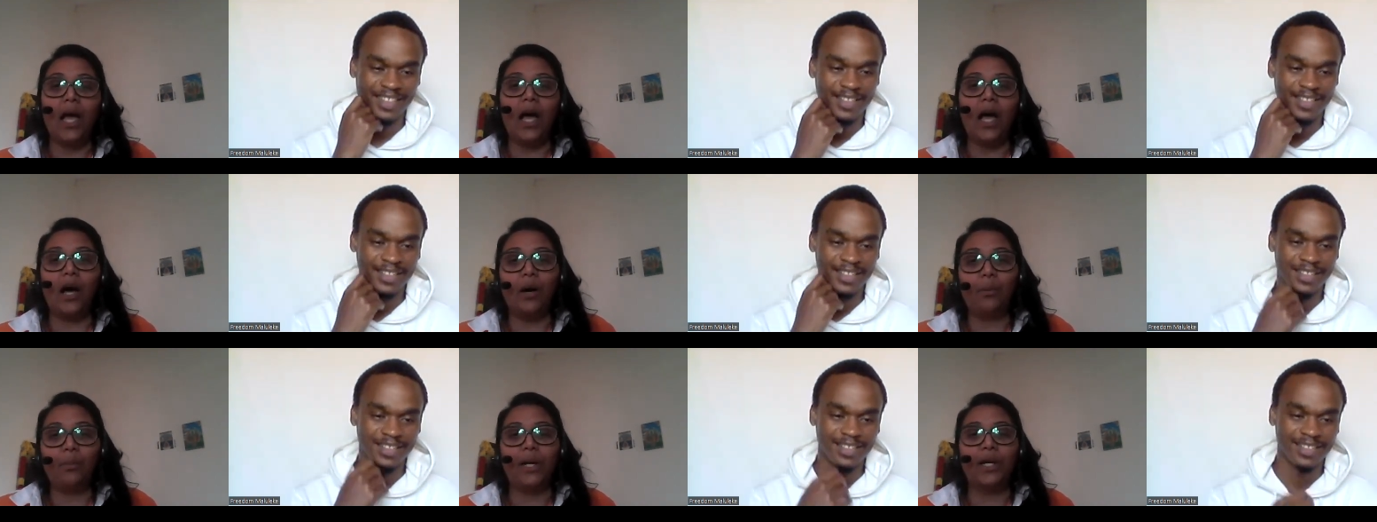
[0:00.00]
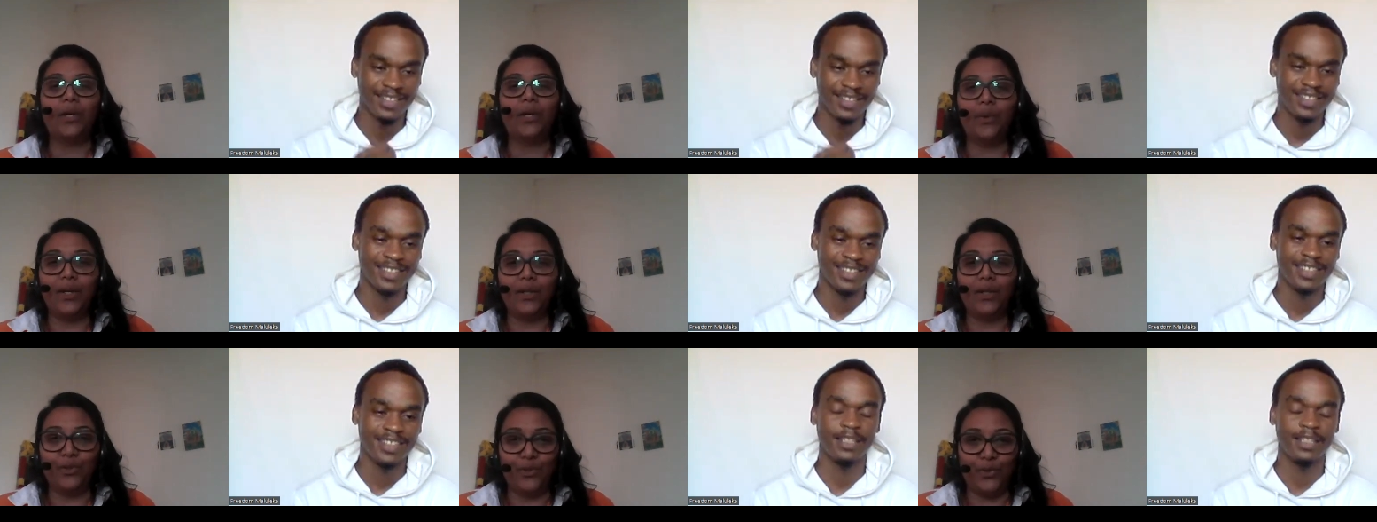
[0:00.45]
Speaker 1: how am i
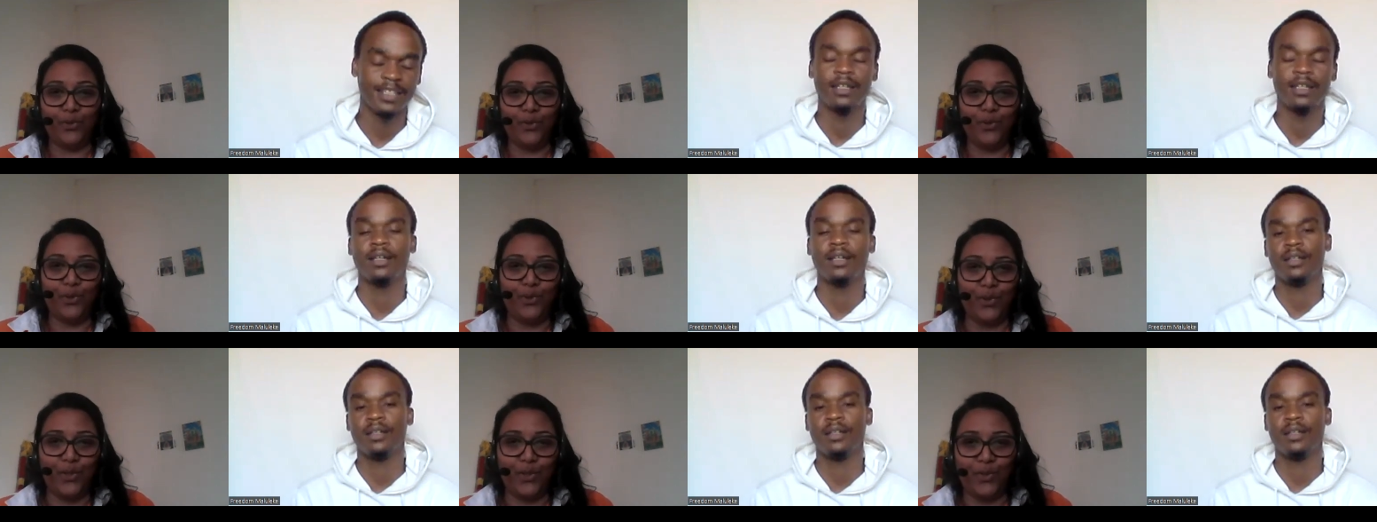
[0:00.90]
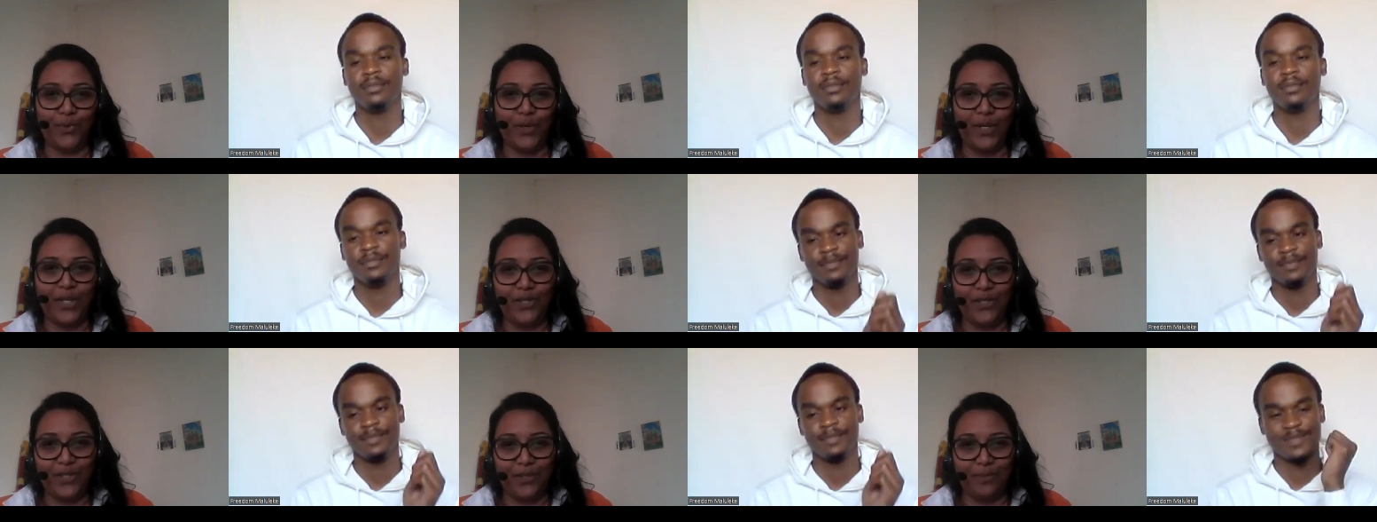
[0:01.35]
going to talk yeah. to a
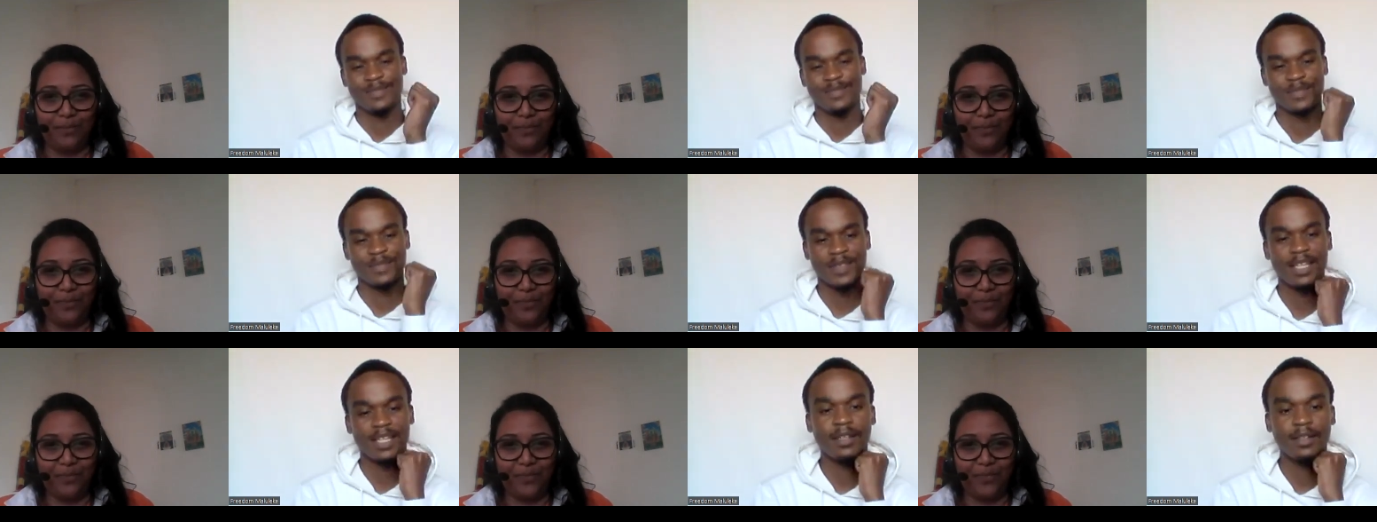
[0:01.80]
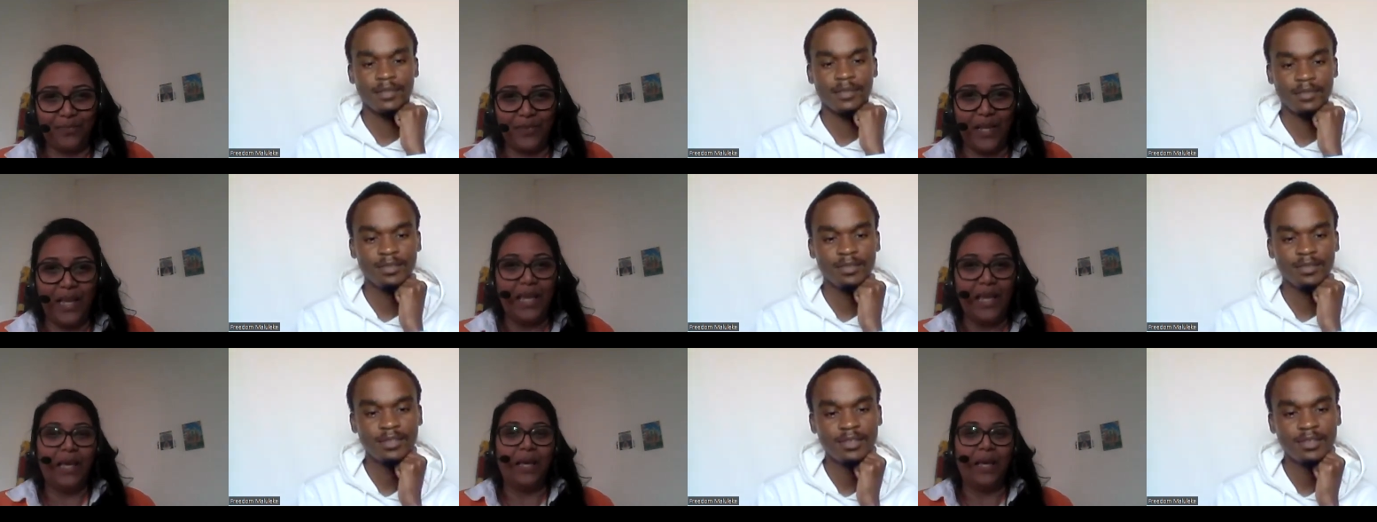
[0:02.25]
stranger yeah